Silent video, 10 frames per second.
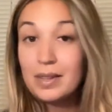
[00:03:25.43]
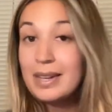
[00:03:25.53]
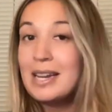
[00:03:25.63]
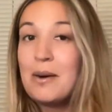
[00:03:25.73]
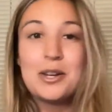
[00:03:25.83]

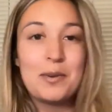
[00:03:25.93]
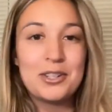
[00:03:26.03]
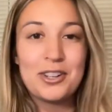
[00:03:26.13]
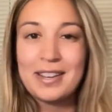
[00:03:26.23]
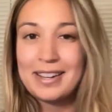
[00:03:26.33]
Now, I know
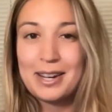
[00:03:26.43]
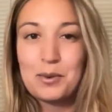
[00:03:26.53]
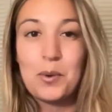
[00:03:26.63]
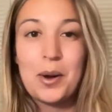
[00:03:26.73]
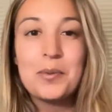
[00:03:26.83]
what you're
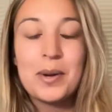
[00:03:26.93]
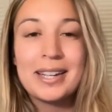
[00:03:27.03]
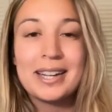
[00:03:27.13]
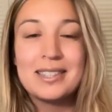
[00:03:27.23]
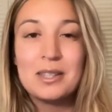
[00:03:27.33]
thinking. 1 win
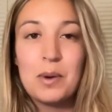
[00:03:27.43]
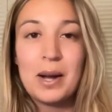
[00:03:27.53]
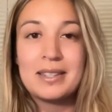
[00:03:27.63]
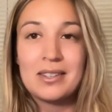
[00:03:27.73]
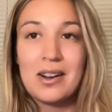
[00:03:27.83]
against the
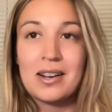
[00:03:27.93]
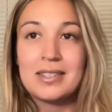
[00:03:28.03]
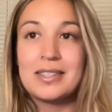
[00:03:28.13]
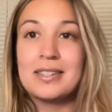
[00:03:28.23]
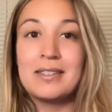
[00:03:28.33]
White
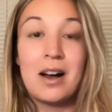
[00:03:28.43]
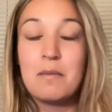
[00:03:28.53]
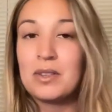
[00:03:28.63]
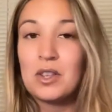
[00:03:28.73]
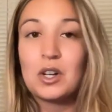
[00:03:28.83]
Sox does not
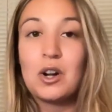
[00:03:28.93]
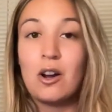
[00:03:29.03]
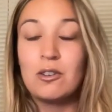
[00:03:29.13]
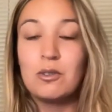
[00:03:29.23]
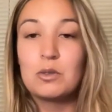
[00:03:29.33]
mean that the
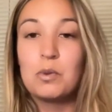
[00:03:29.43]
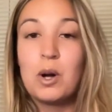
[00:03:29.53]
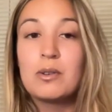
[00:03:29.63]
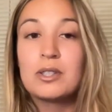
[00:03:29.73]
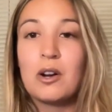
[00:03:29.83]
Cardinals'
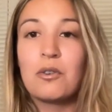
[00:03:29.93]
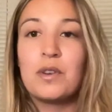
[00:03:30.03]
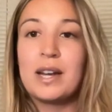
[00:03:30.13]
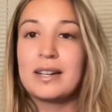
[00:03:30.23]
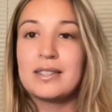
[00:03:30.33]
woes are
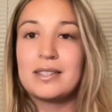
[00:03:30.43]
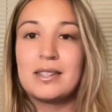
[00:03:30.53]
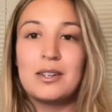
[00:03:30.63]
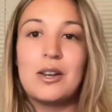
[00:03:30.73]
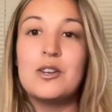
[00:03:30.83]

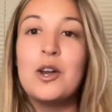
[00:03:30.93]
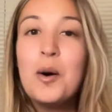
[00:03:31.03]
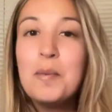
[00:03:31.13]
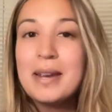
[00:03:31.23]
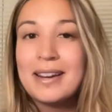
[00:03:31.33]
fixed.
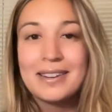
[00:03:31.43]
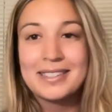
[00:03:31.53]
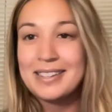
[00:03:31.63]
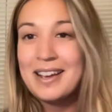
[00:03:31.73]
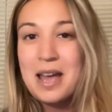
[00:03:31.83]
No
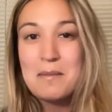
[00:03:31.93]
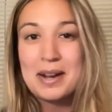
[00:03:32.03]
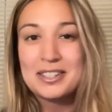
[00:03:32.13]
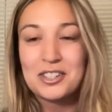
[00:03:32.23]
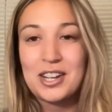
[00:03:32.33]
means am
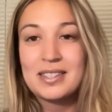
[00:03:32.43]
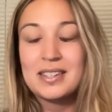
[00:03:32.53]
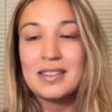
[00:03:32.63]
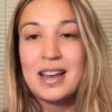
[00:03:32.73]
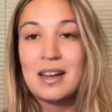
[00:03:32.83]
I
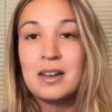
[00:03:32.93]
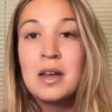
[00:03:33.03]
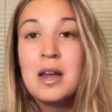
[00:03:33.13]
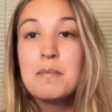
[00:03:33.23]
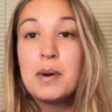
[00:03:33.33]
suggesting that.
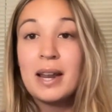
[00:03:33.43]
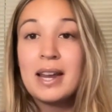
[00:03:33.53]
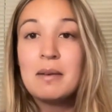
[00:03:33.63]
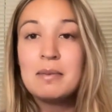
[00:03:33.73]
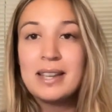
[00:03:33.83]
But I
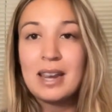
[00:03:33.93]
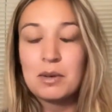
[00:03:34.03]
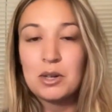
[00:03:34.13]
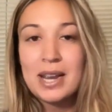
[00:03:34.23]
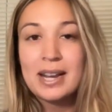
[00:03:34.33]
am saying,
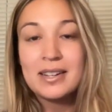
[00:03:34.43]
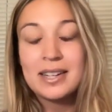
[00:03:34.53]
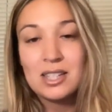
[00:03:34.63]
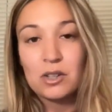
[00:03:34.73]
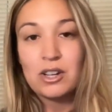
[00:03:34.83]
when you take into
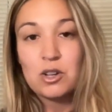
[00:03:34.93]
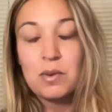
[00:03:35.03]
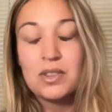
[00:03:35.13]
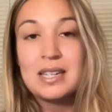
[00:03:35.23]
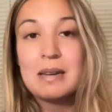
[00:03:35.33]
consideration
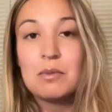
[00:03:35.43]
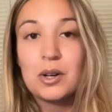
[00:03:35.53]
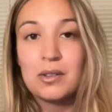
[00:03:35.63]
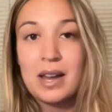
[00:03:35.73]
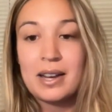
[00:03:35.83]
what the team
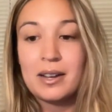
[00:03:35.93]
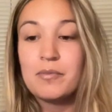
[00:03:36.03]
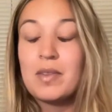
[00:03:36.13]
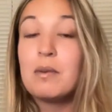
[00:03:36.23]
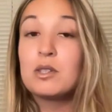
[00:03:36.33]
looked like,
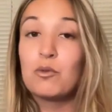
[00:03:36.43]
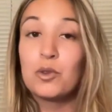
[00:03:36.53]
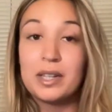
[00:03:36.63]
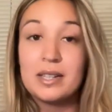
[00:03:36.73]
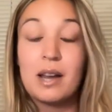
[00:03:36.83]
that was a
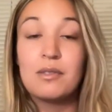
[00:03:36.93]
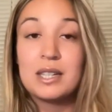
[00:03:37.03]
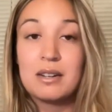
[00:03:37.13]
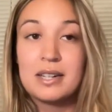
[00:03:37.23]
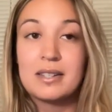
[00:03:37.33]
really tough
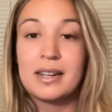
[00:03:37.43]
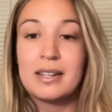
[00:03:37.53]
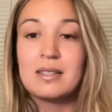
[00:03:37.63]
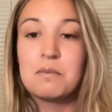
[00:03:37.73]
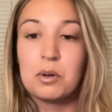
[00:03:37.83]
series
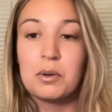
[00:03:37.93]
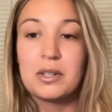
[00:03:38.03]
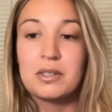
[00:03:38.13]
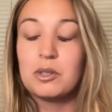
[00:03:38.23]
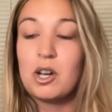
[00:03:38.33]
against the
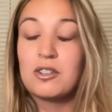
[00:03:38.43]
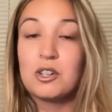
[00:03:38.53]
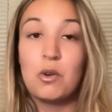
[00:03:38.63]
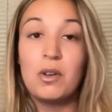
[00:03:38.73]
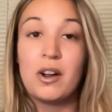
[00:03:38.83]
Brewers. We talked to
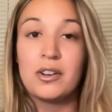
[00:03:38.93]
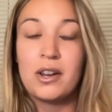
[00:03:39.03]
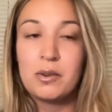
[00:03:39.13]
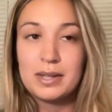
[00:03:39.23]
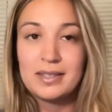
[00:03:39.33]
Nolan
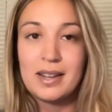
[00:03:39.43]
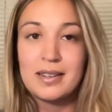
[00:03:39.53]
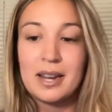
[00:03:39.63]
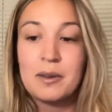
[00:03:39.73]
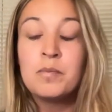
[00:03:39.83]
Arenado on
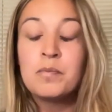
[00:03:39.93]
Sunday